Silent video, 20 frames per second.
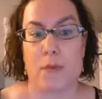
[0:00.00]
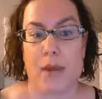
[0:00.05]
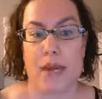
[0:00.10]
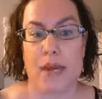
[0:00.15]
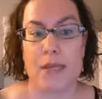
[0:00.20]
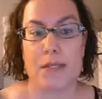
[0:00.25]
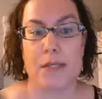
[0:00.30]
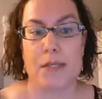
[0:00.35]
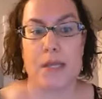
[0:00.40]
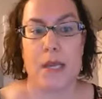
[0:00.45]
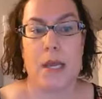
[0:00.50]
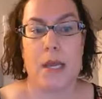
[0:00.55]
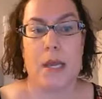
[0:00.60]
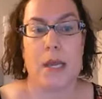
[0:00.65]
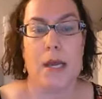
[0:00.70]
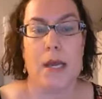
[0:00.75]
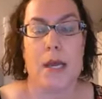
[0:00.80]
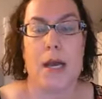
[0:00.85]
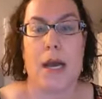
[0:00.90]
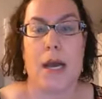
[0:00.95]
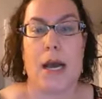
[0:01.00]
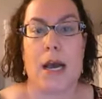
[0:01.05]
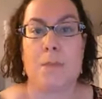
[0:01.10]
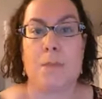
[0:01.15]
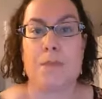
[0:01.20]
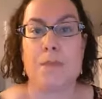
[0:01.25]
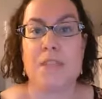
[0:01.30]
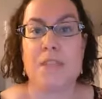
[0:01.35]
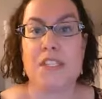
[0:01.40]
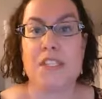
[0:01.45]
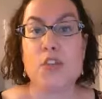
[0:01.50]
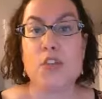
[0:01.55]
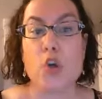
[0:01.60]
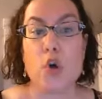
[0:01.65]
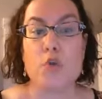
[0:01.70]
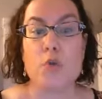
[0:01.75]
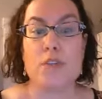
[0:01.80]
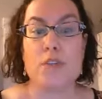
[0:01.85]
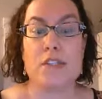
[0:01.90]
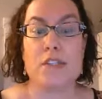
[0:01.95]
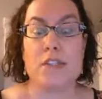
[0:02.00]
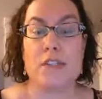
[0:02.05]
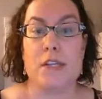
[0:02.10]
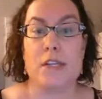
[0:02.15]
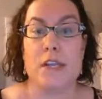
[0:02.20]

right? Silicones